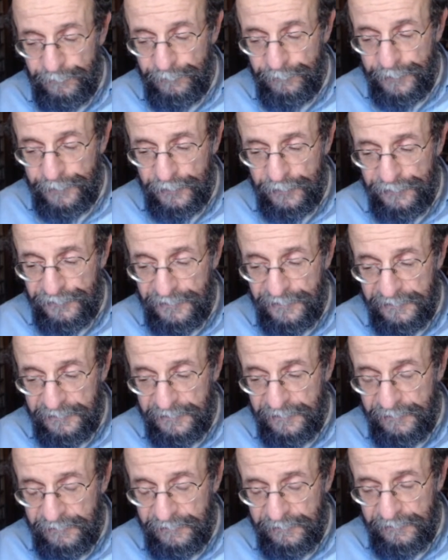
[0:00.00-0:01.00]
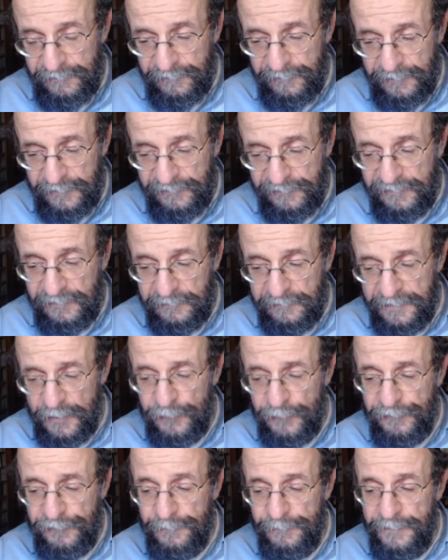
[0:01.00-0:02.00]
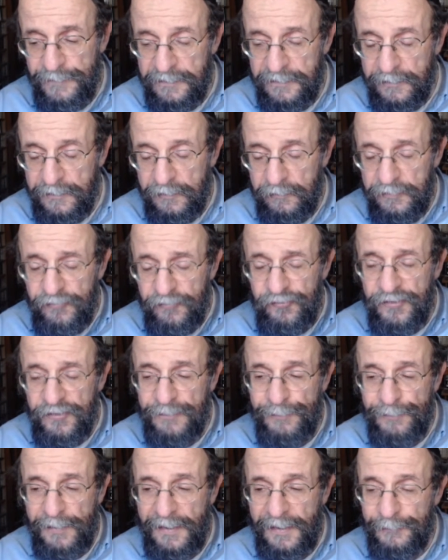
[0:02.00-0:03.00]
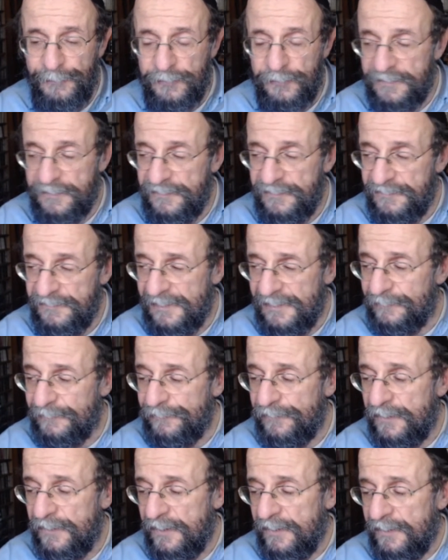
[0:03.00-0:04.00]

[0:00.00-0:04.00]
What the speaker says: because it's clear from the Christian Bible itself